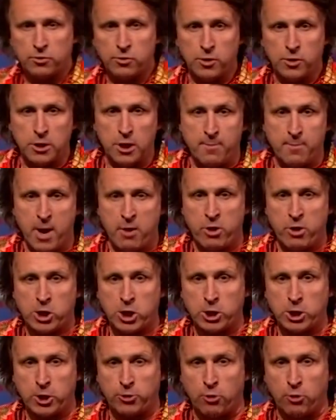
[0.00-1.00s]
the
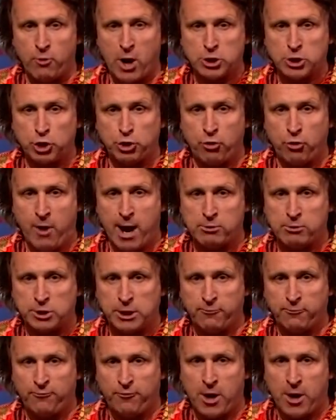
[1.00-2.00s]
American and the Russian are out
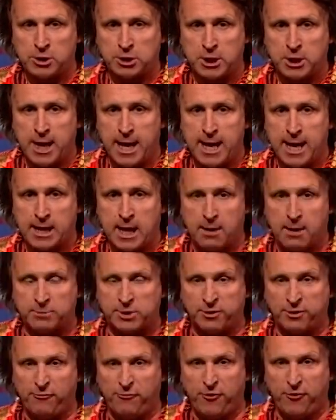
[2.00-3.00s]
in front, and here
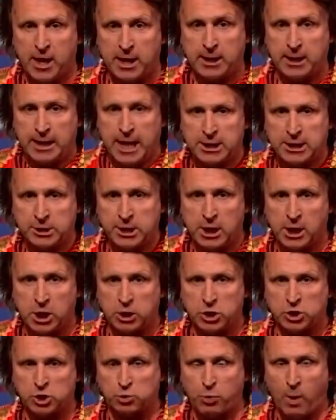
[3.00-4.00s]
comes the Finn. Yes, they're
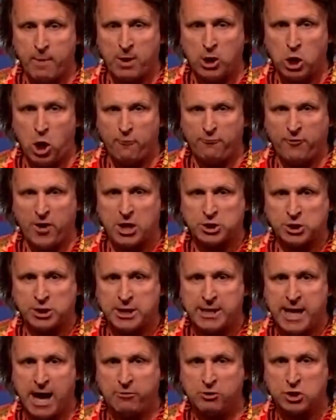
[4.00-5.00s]
going to swim a lot faster
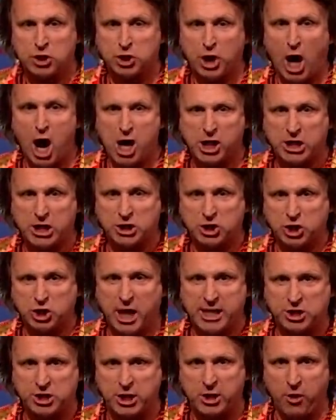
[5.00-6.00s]
now. The shark is
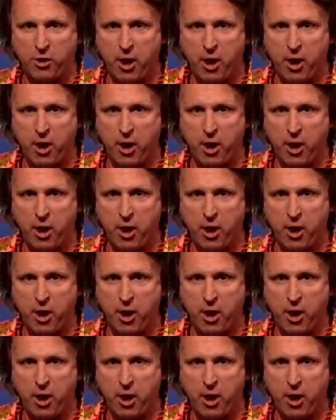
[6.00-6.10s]
chasing